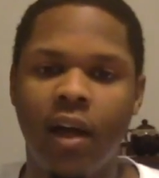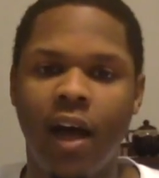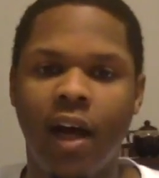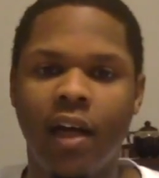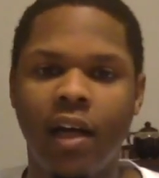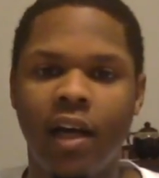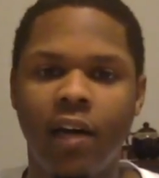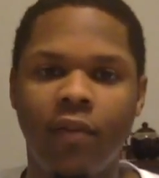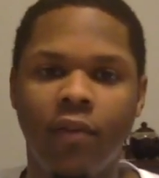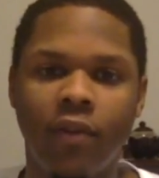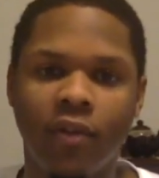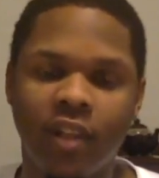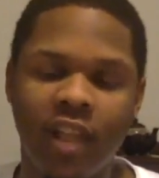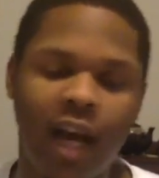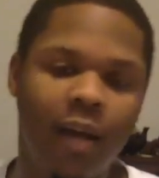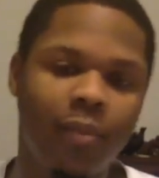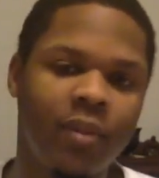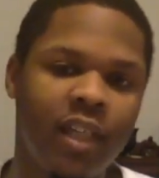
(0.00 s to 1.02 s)
I cover
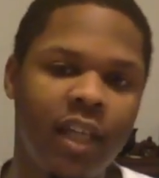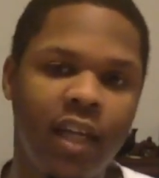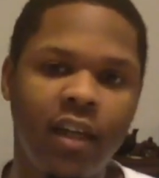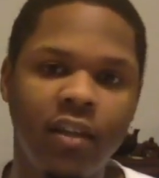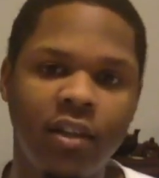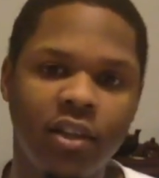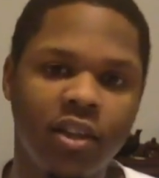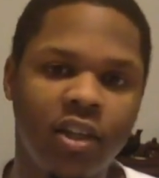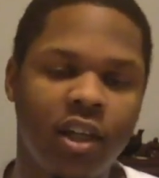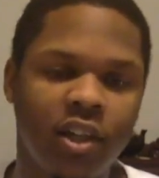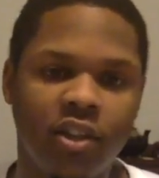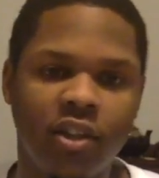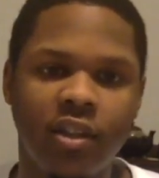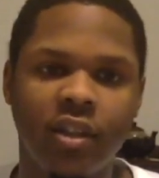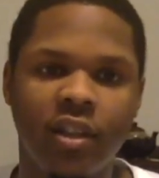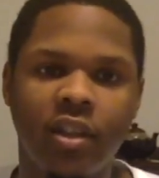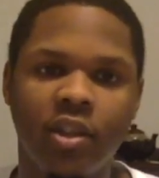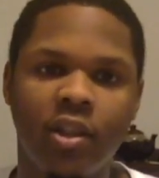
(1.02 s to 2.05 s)
top 10
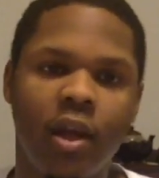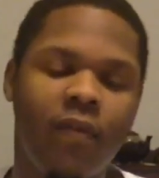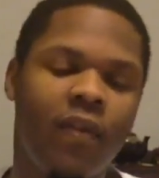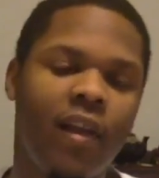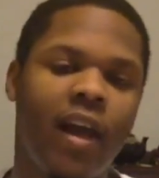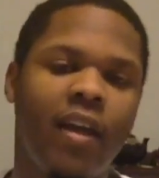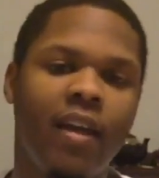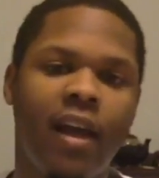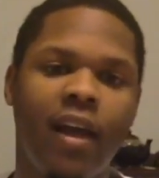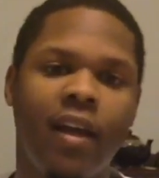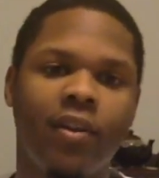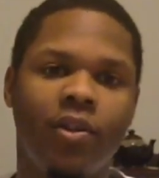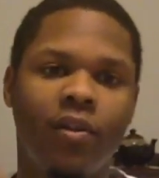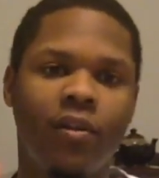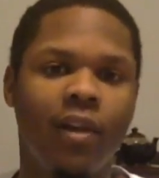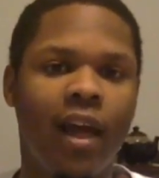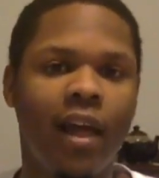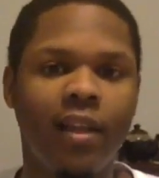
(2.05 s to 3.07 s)
discussions and stuff like that.
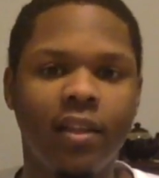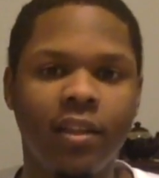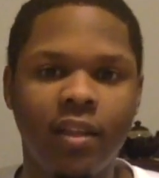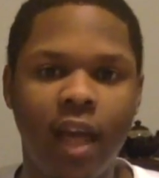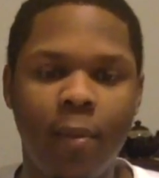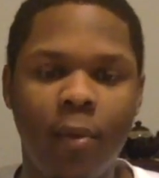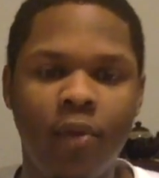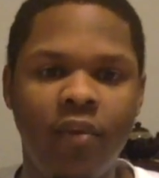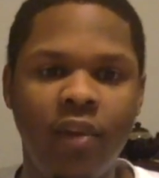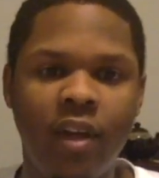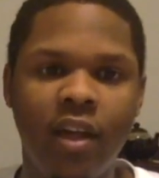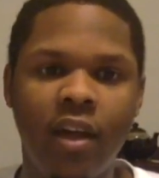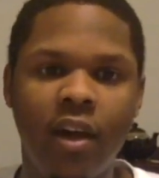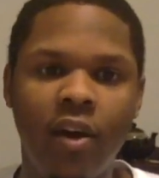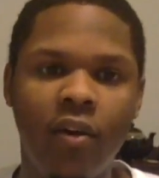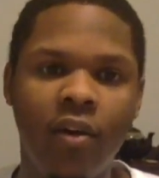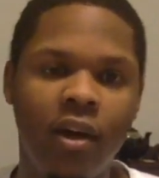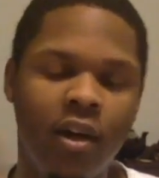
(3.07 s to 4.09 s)
So you like this type of
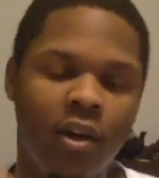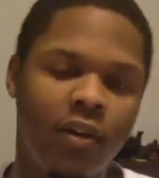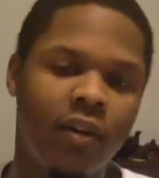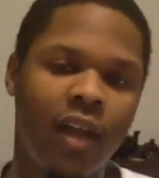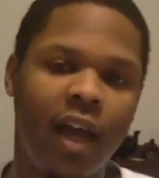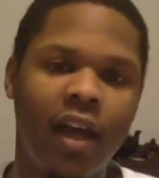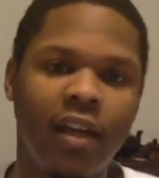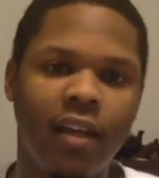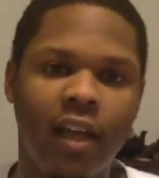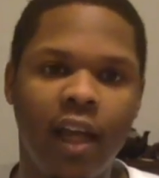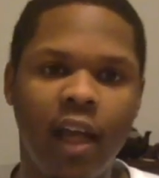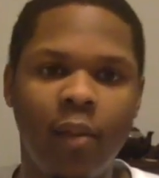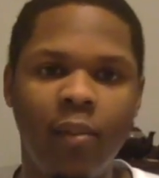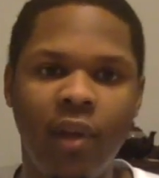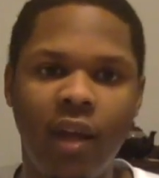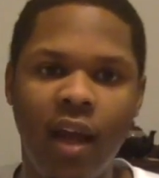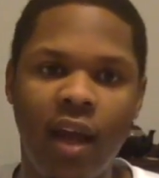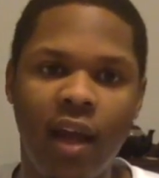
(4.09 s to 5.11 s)
video, you like the
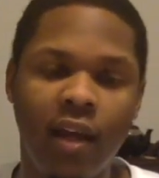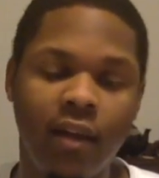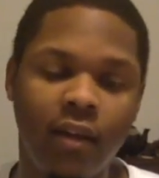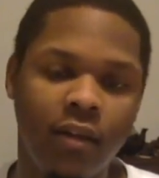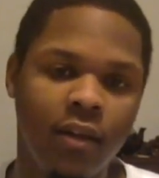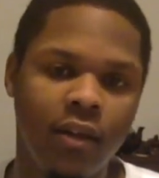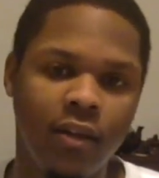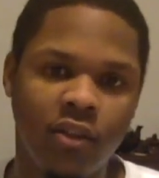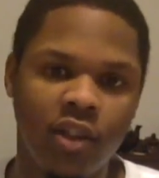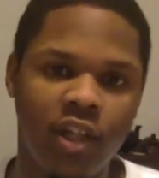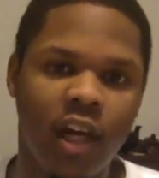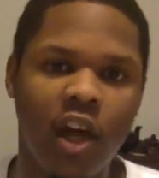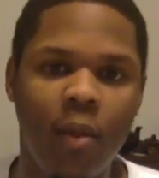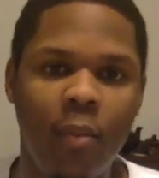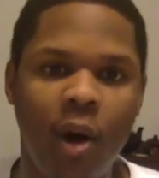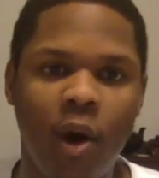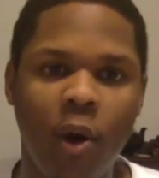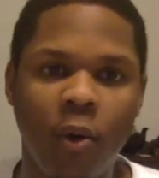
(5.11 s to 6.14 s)
NBA, check
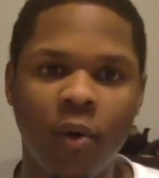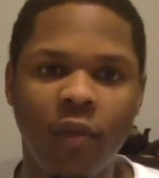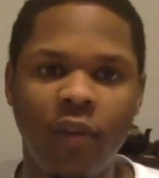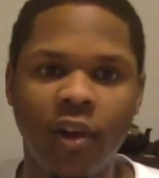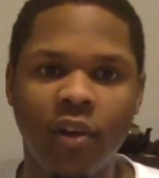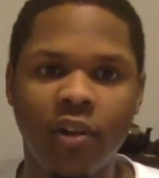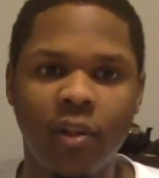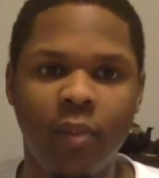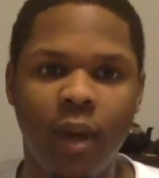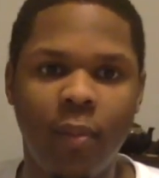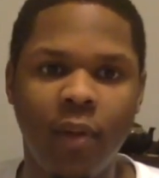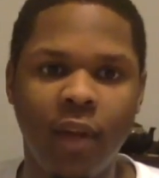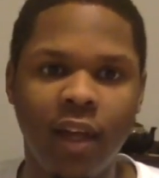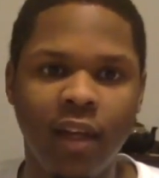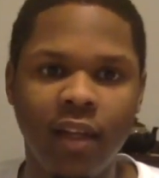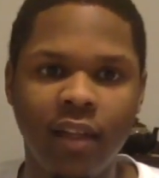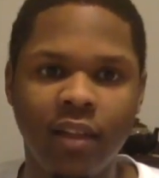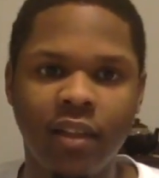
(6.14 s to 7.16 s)
out my older videos and my
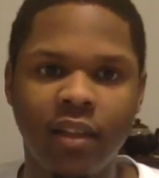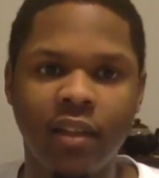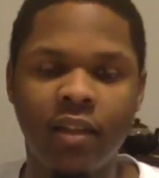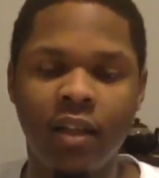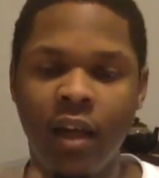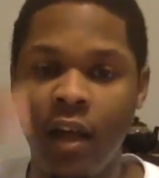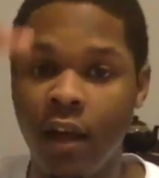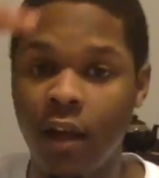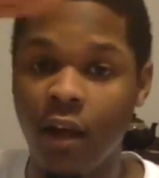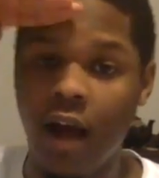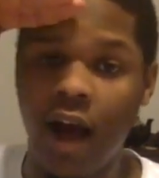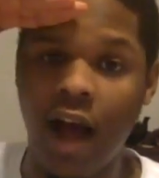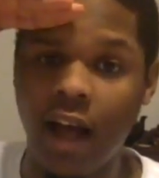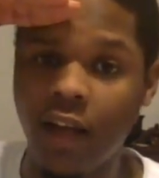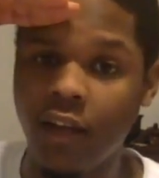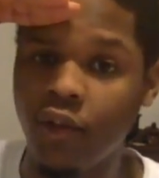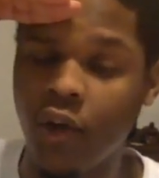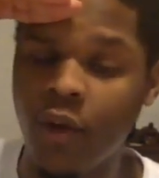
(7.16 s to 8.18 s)
playlists.
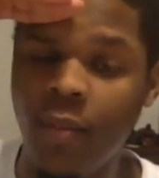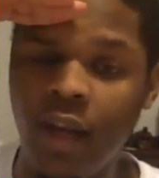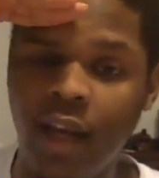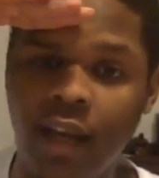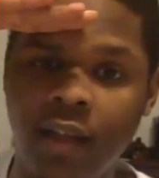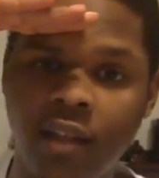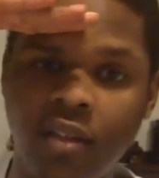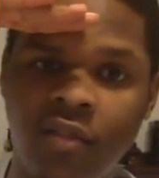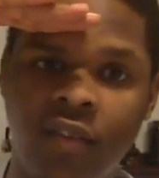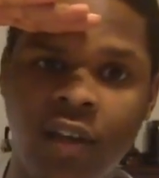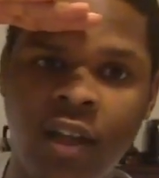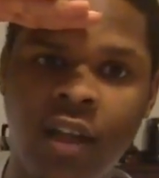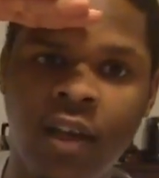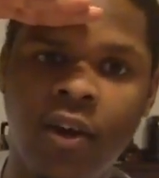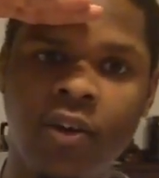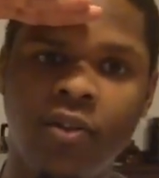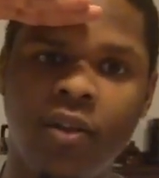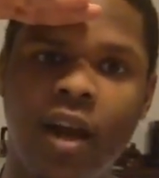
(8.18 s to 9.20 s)
I enjoy making these
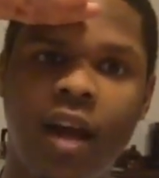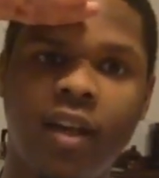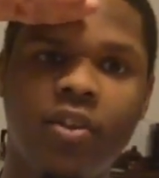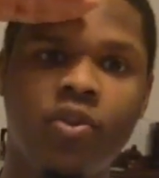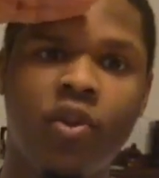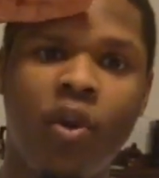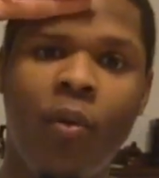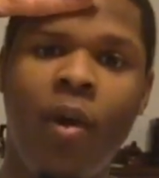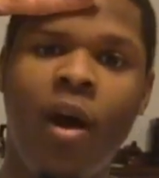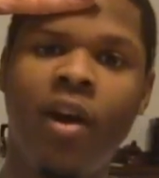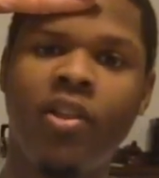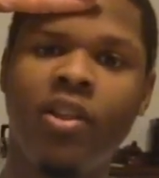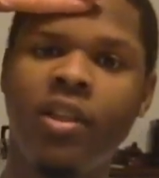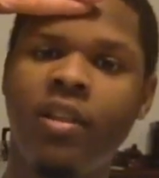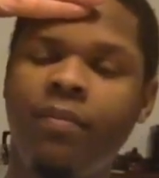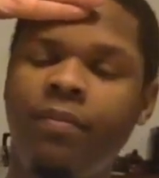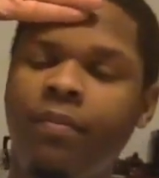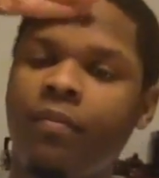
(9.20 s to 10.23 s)
videos. You guys enjoy
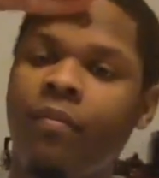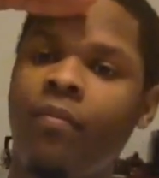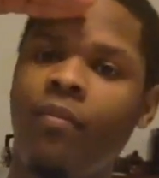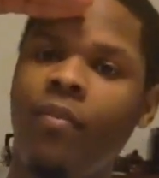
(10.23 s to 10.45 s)
watching.